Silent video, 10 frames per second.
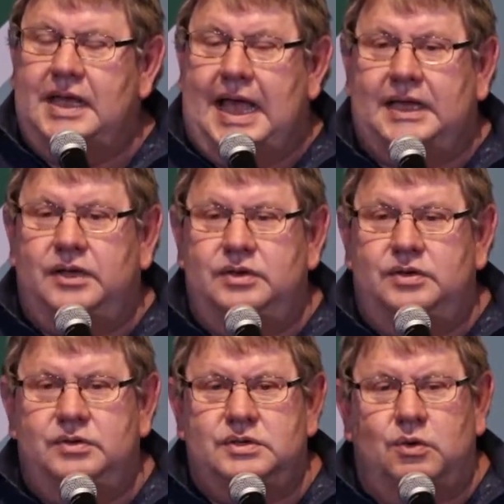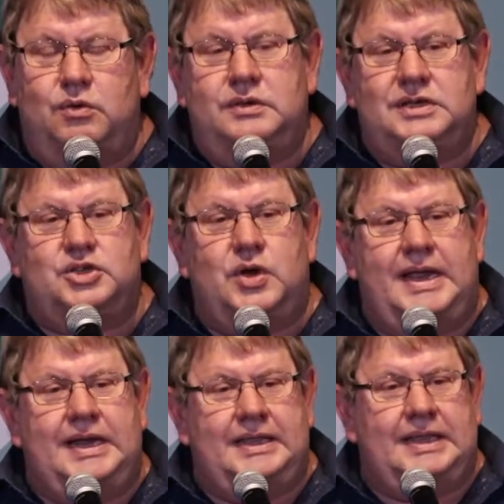I could use all the
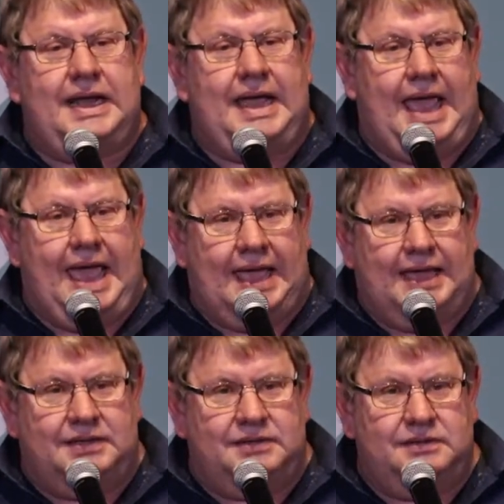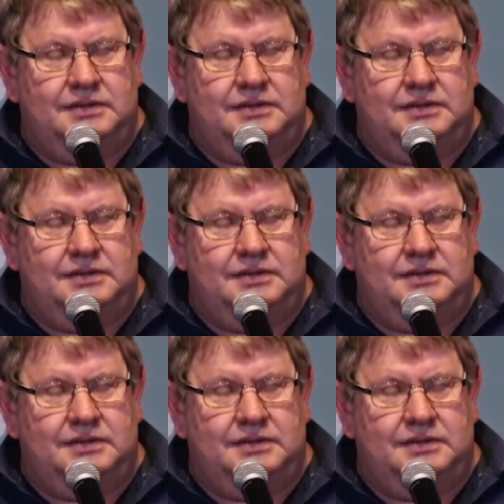training that I had